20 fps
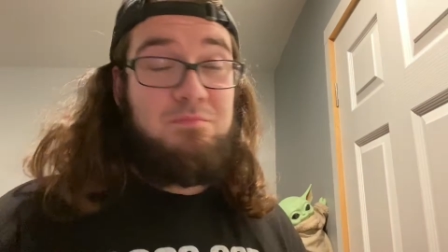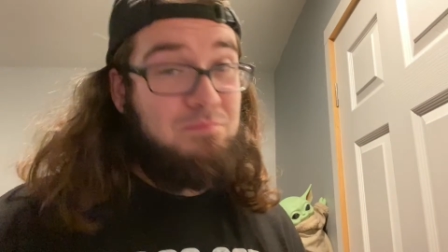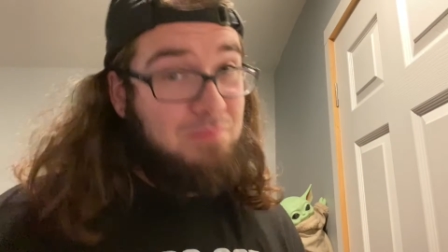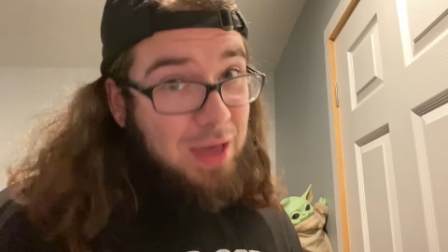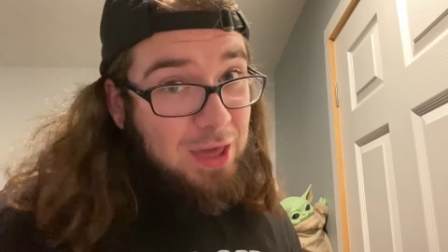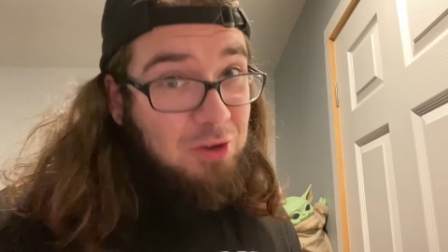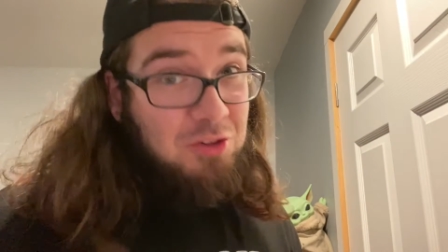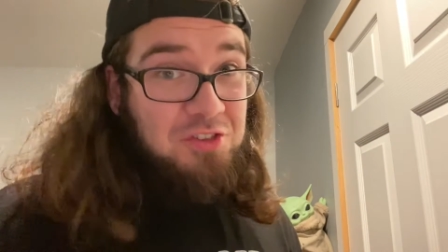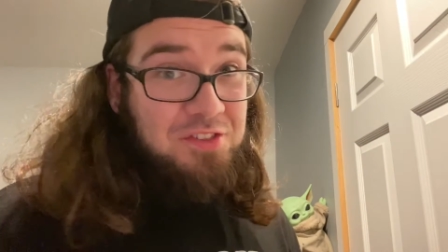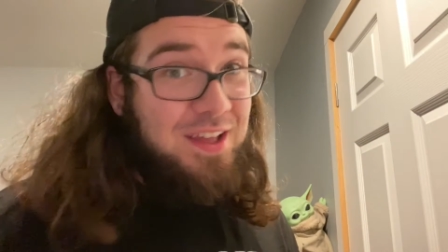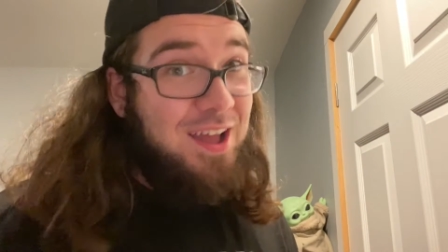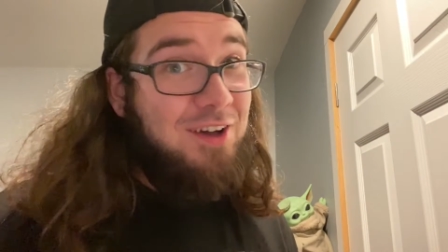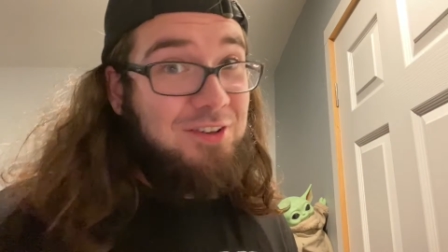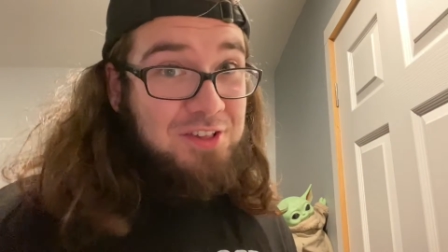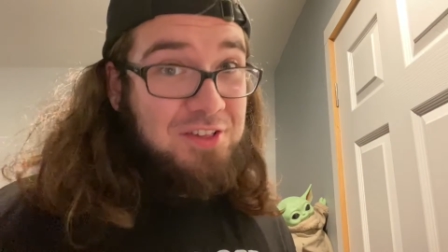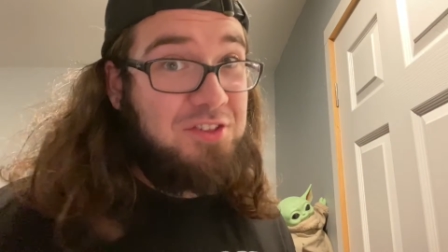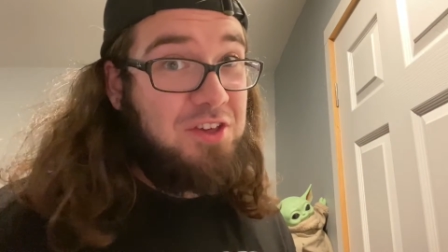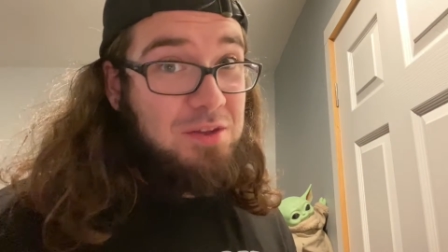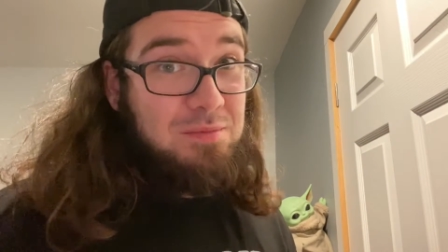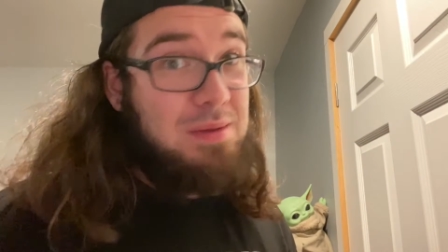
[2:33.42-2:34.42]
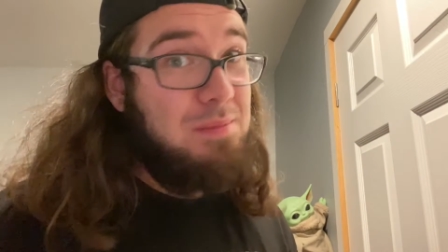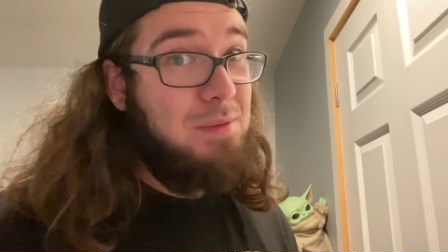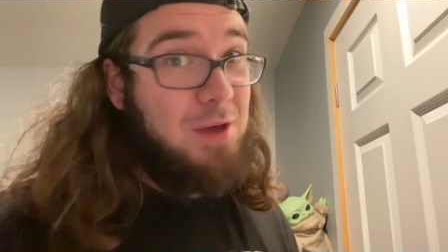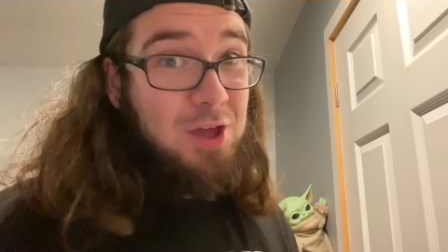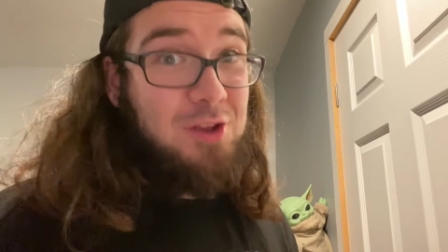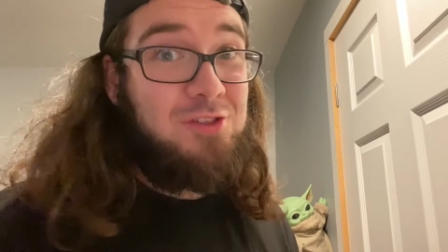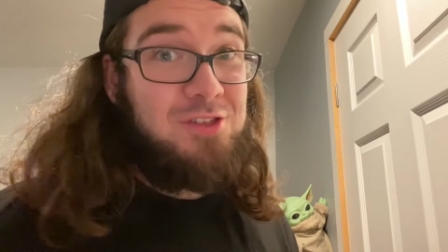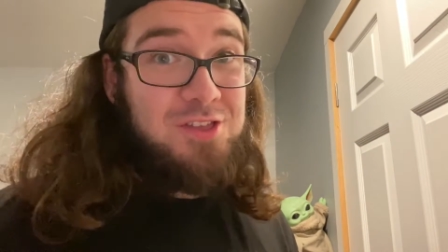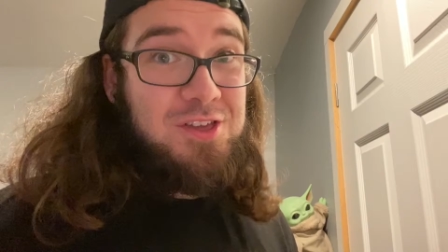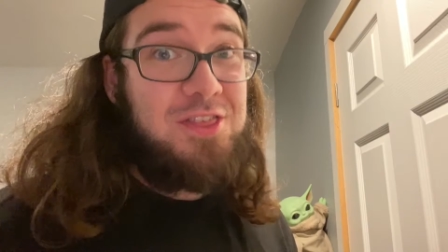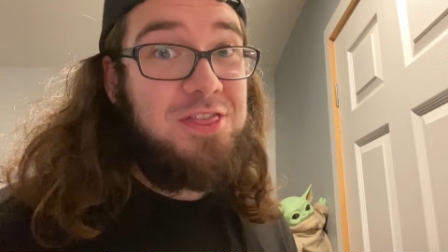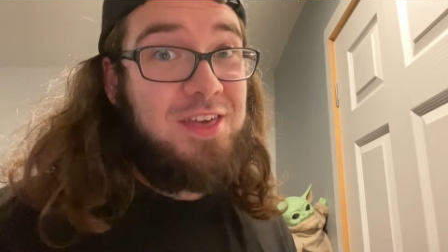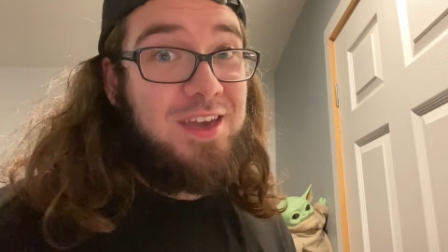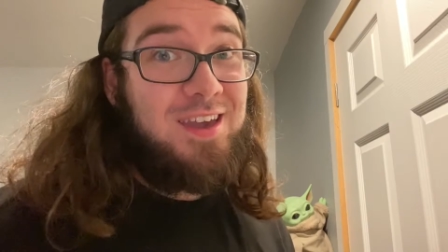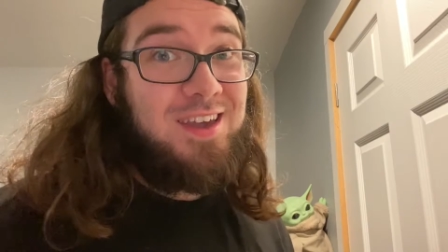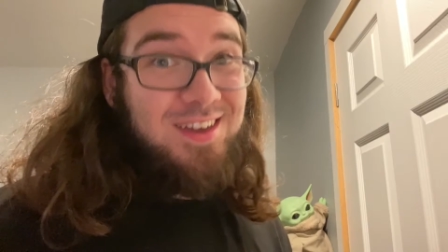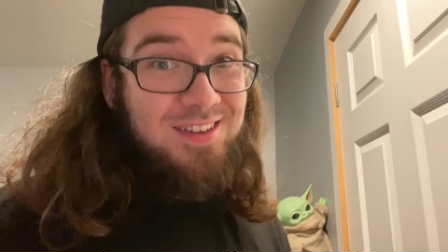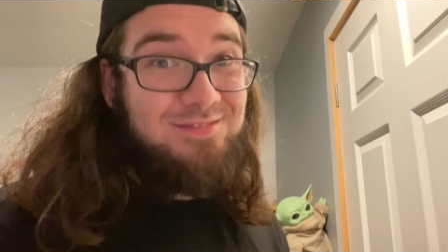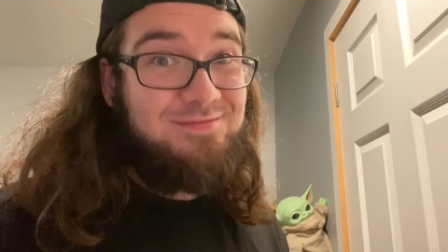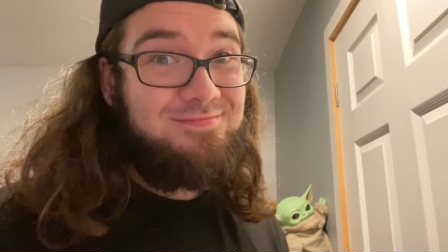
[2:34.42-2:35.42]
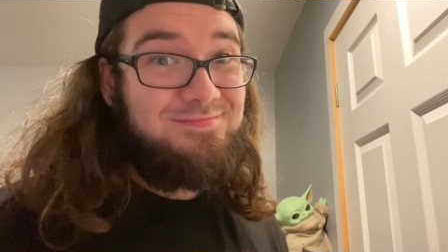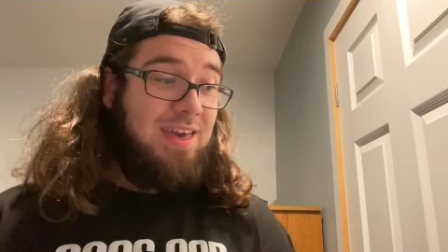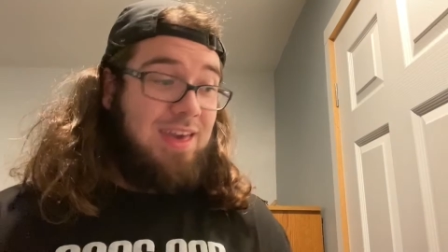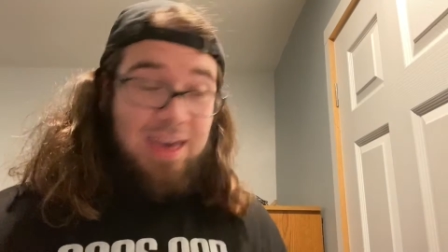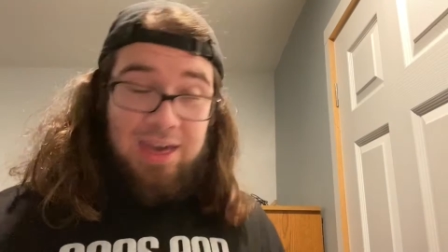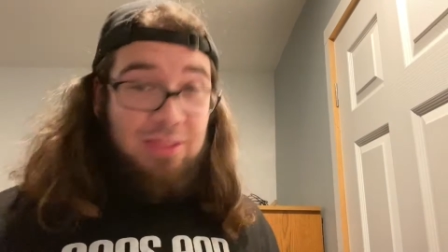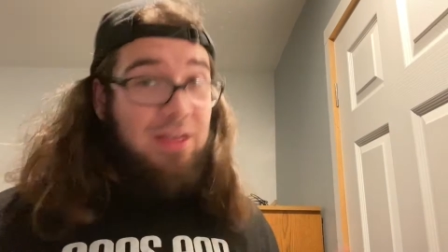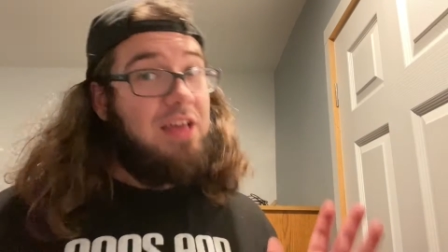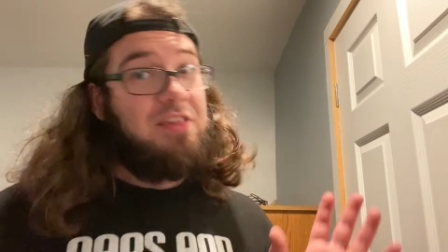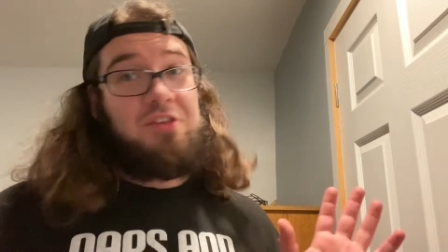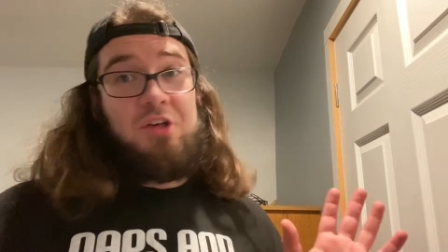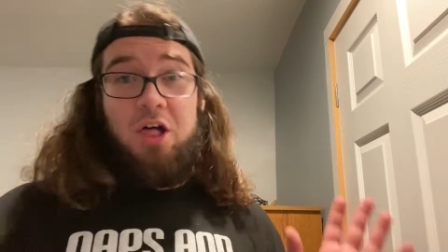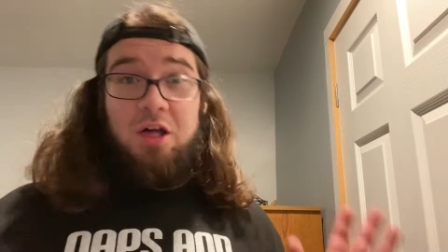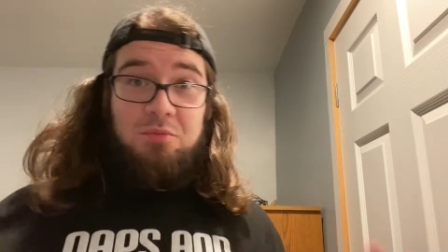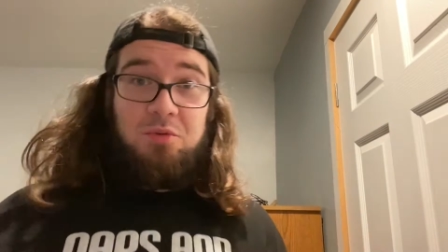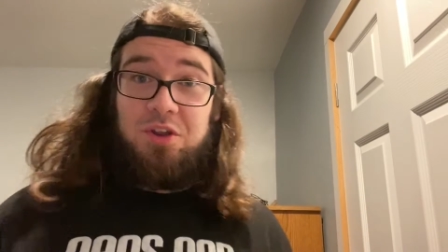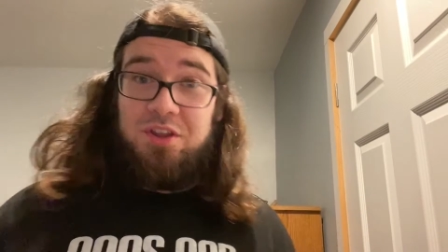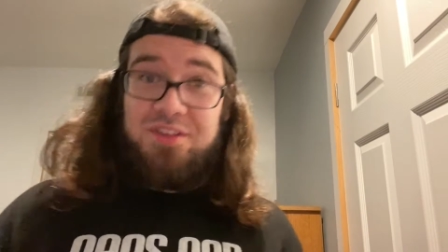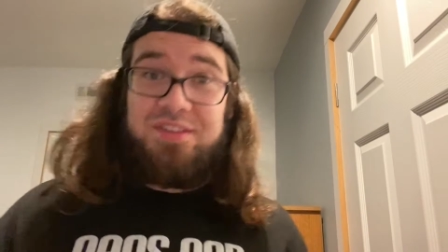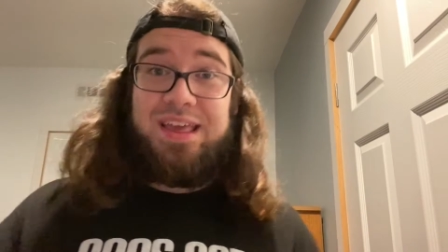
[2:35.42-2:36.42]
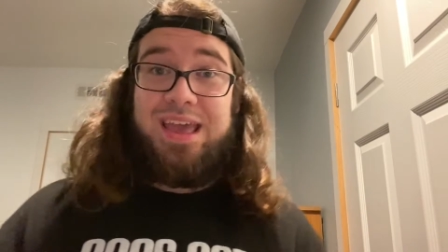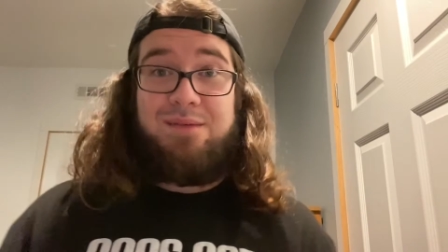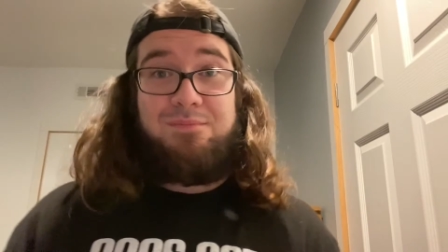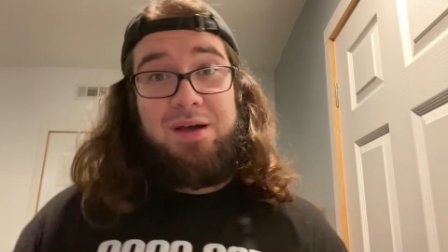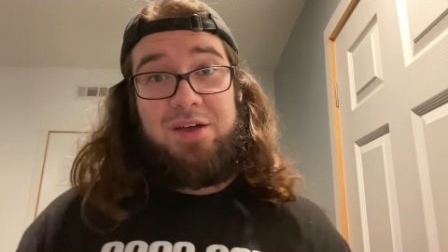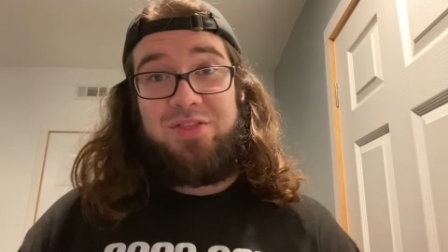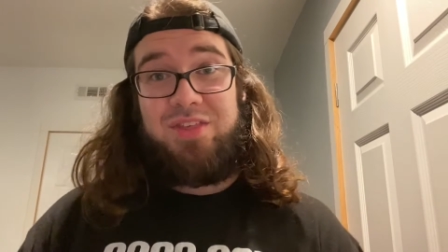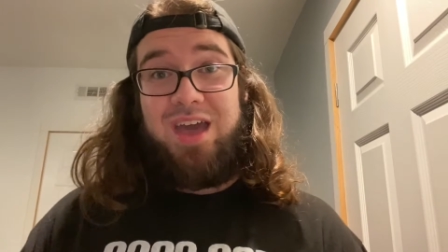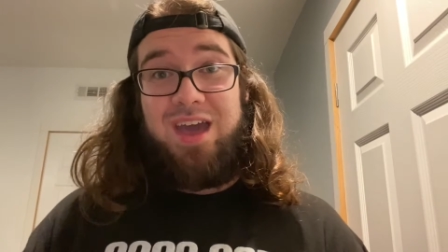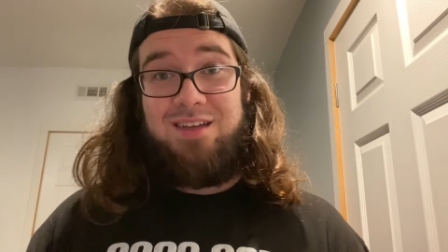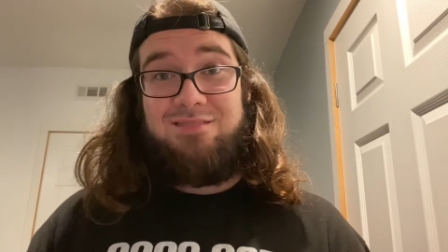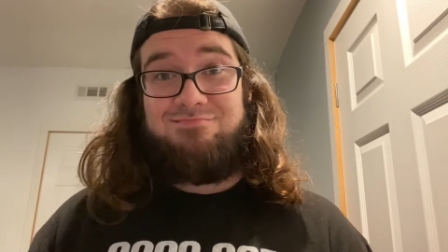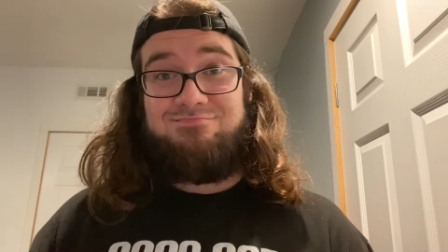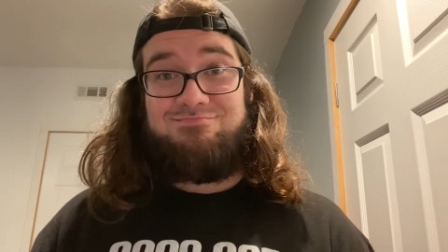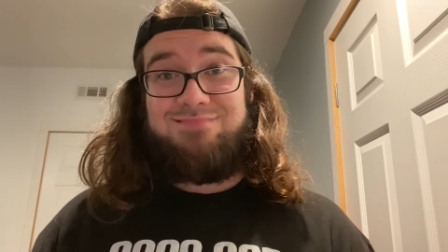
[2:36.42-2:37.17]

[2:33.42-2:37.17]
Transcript: Battle Styles is going to be better than you think. And that's all I'm going to say about that.